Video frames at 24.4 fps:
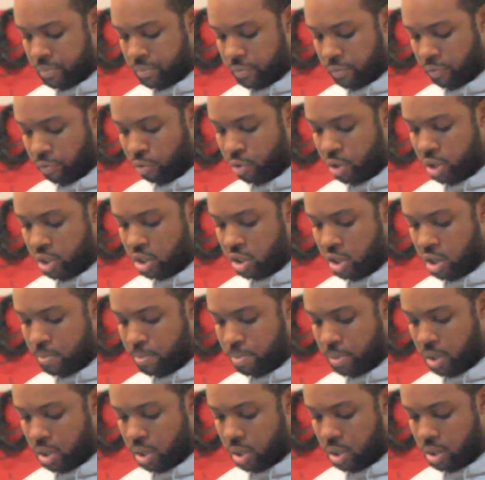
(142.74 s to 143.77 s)
free
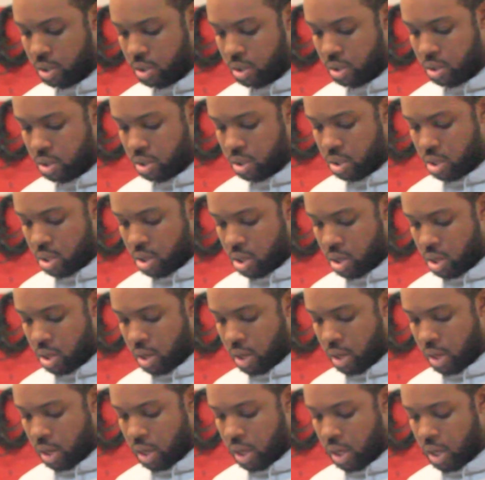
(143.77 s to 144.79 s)
shipping,
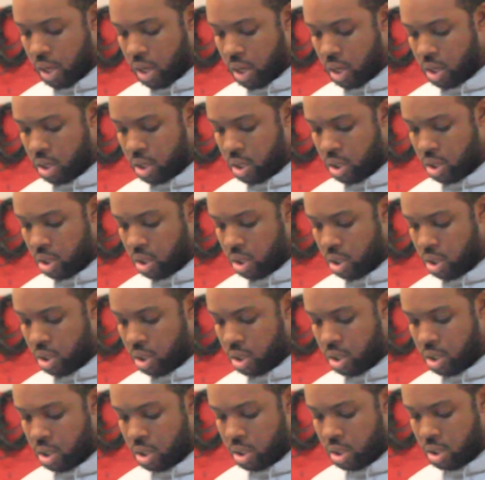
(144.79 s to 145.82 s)
and it
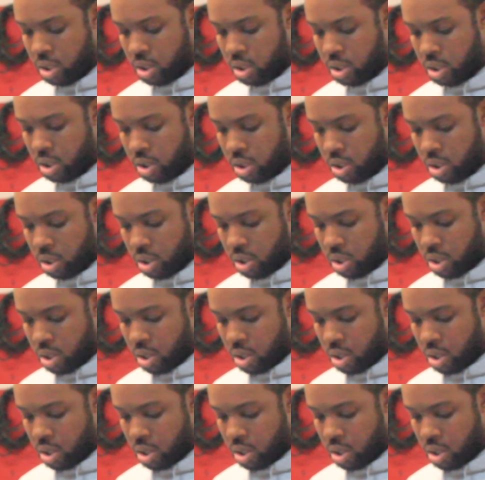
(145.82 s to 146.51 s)
is